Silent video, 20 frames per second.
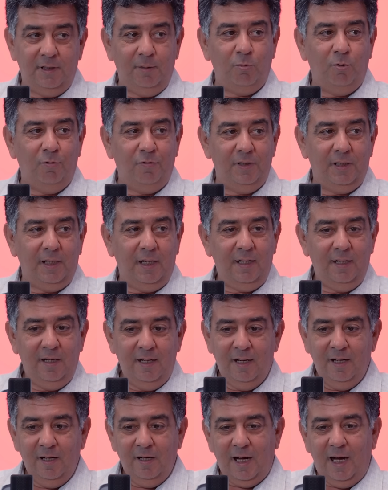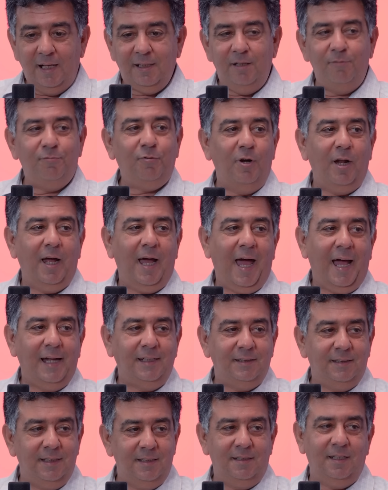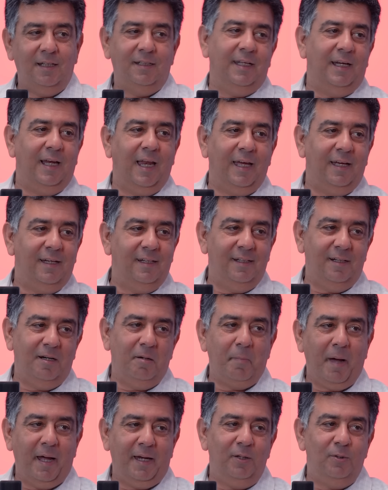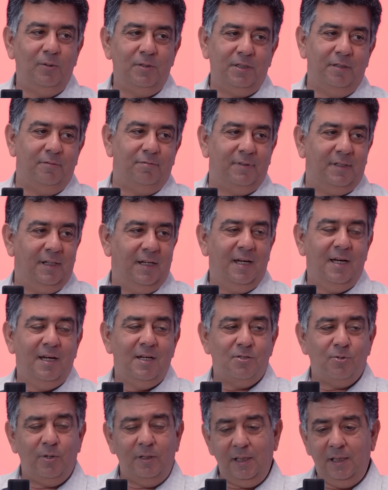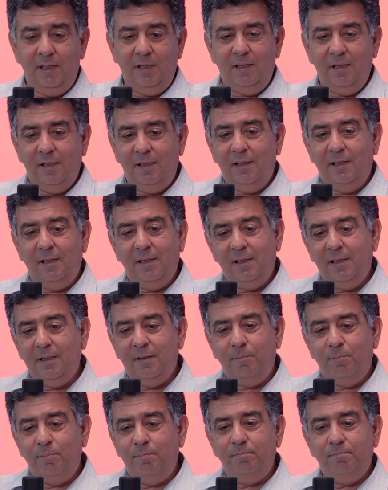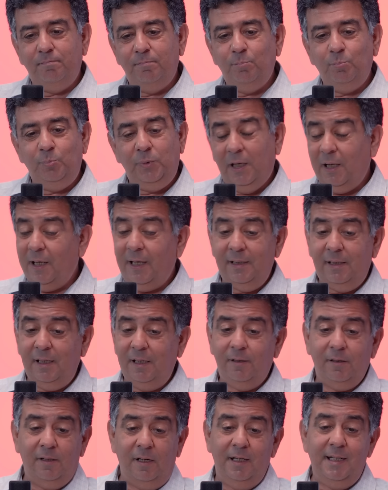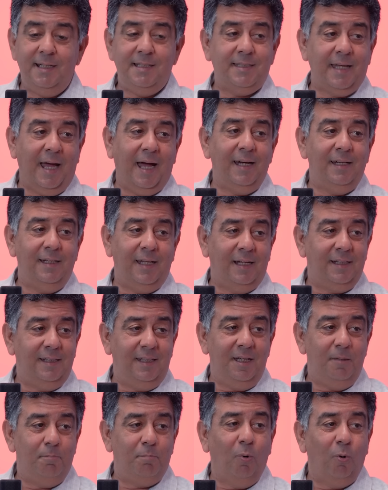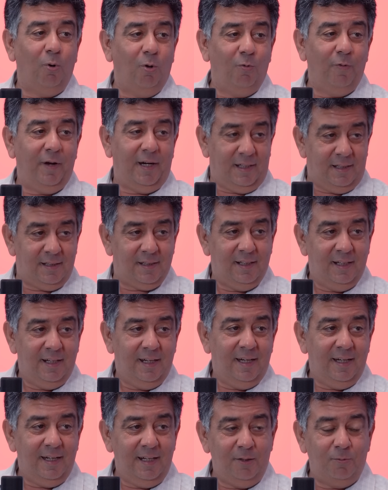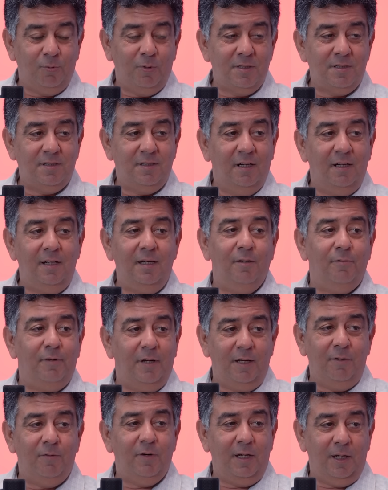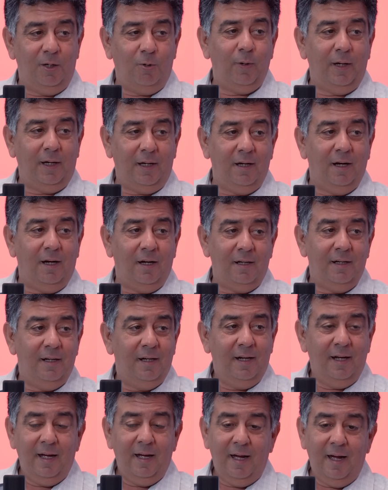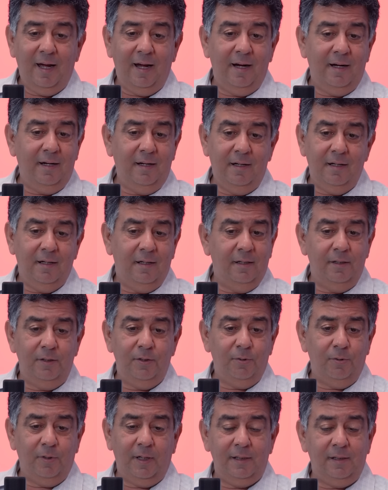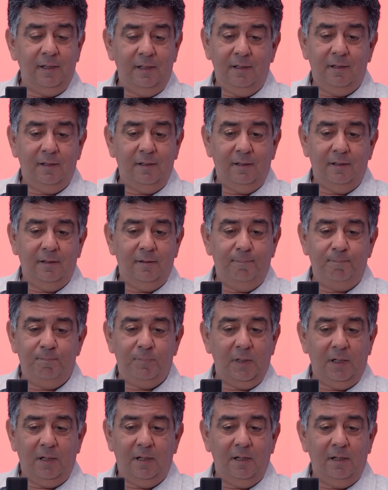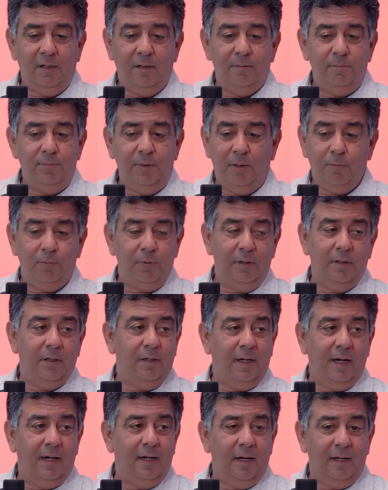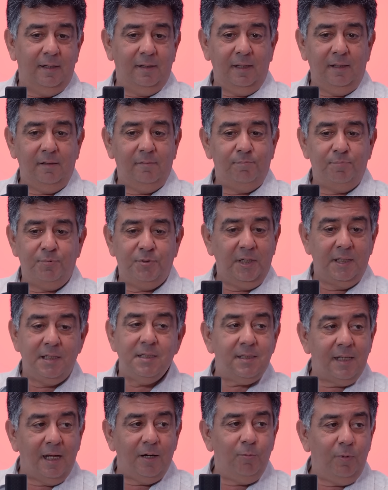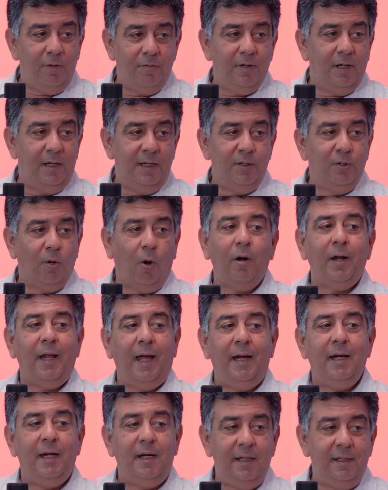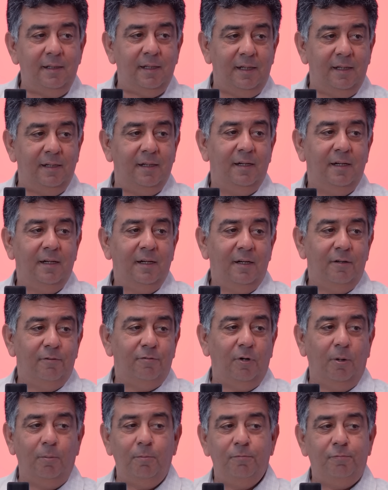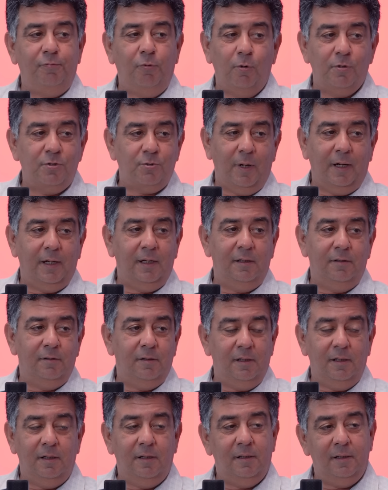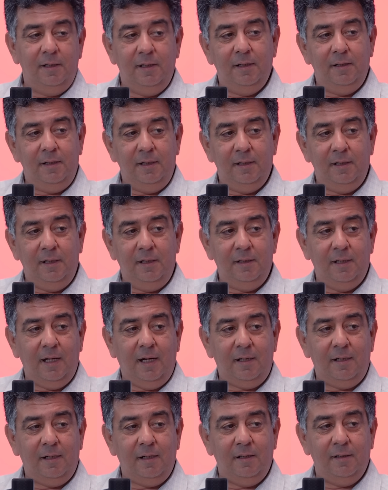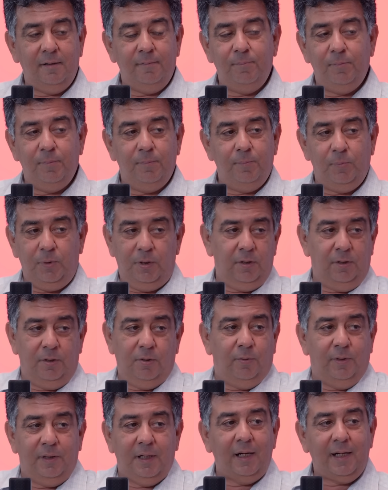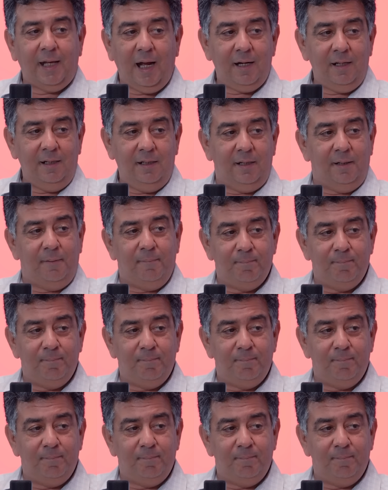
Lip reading: them over there. I think for a hatch, there's nothing like a manual shift. So I think, I think really sad that the Polo went. It was really a very, very quick car. And, I think, I think since then we've really not had anything from Volkswagen in that, in that category.